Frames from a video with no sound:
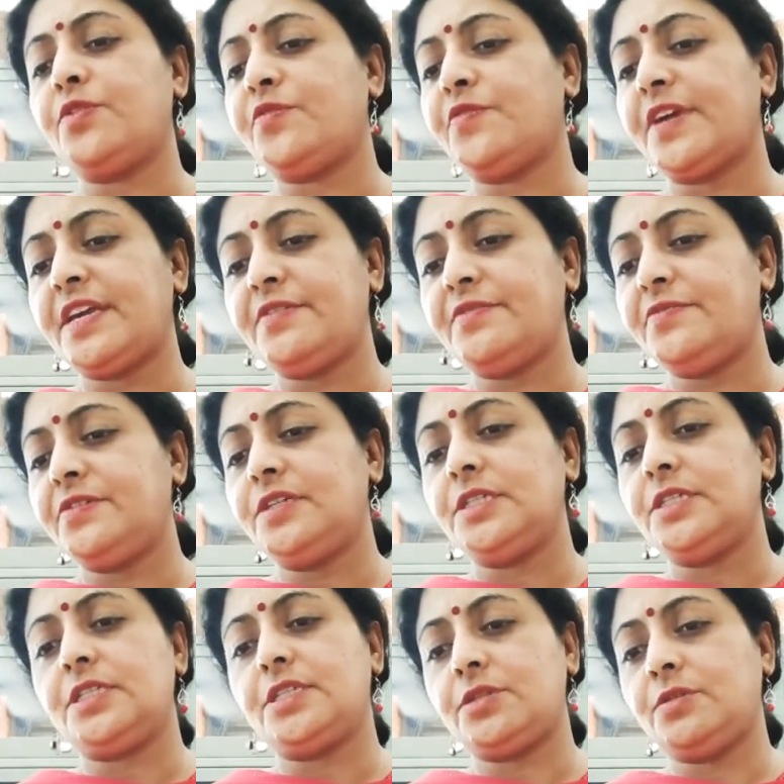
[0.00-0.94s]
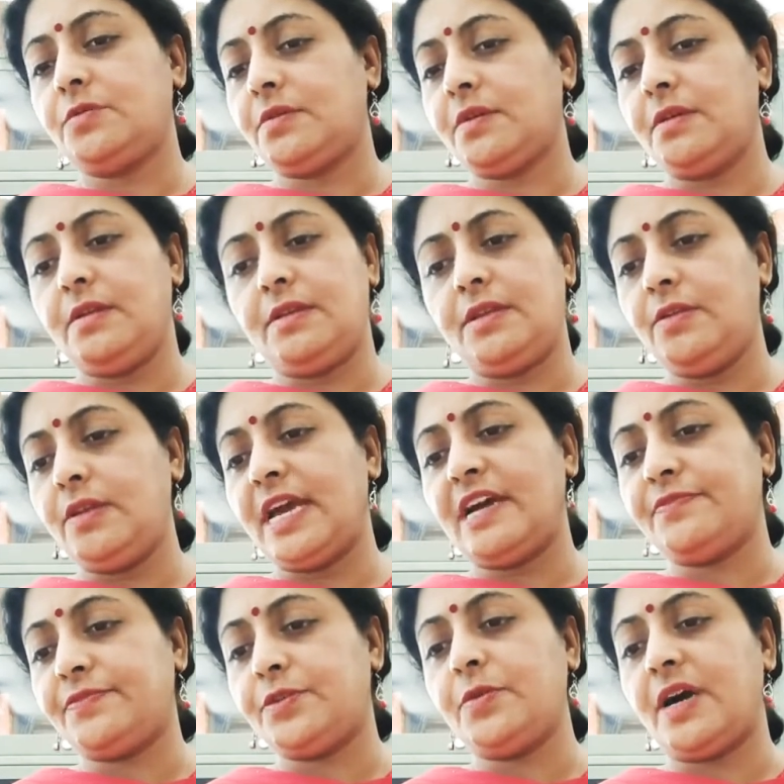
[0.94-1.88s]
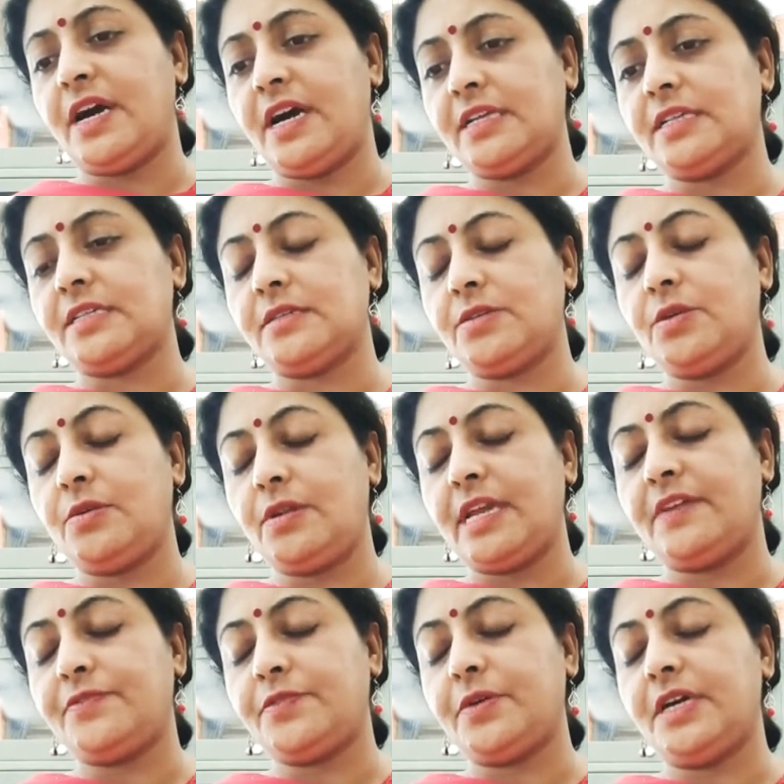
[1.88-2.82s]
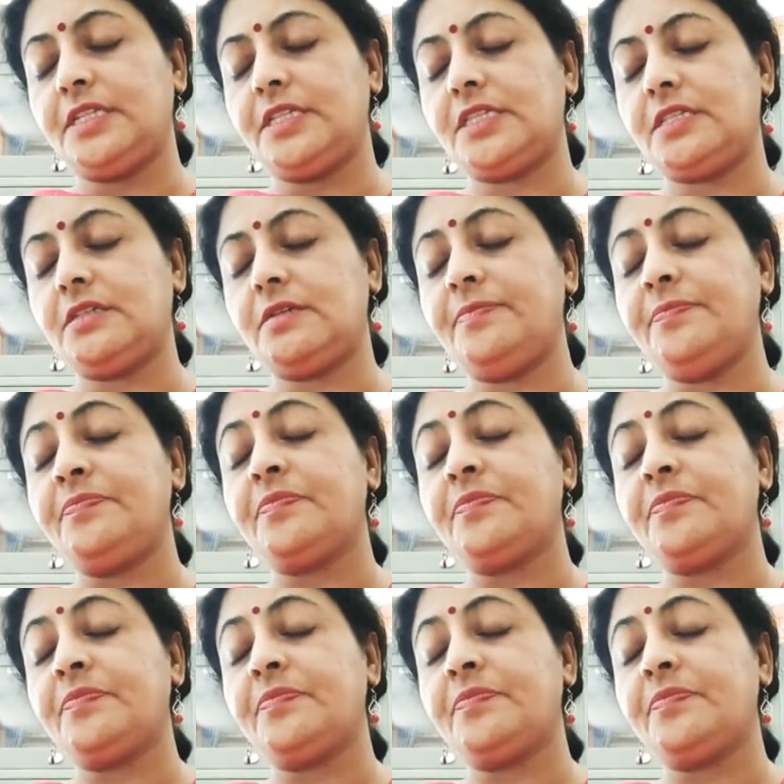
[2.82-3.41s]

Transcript: to 5 words that you'll have to answer?